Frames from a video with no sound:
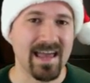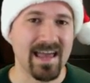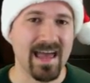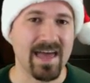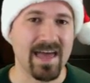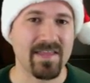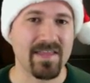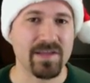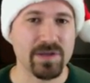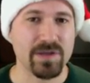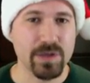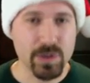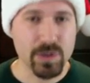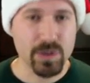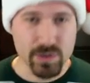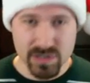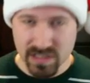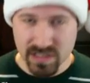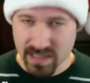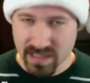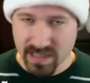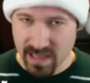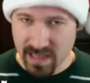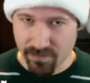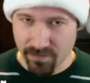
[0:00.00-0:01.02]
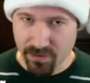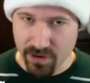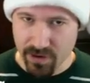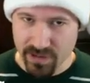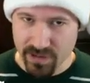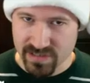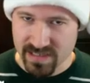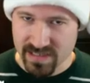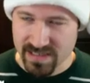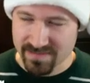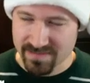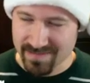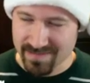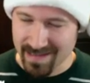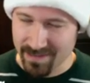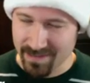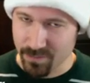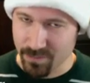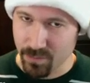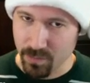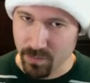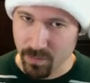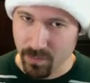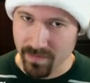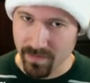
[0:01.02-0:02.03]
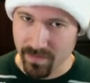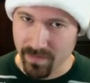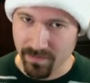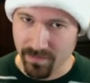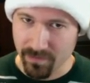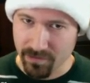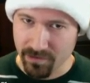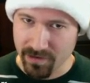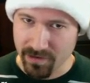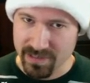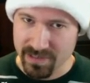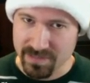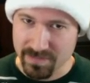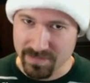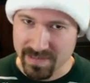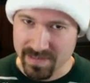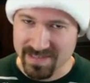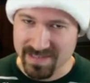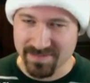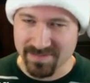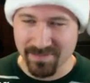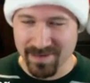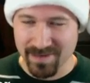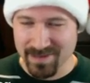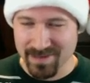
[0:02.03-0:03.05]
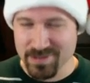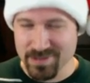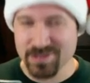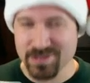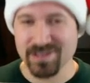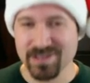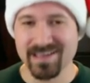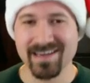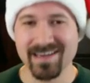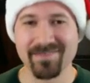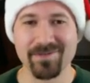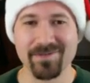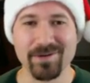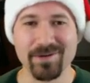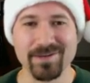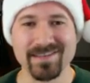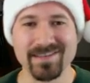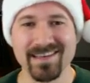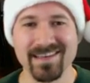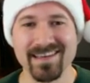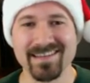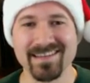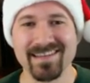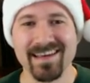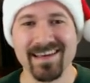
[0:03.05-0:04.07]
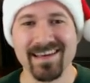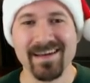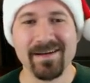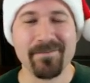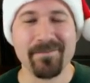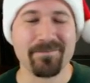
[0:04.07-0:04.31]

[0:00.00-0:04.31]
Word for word: And then usually on Thursdays, not doing one on the Christmas, but usually on Thursdays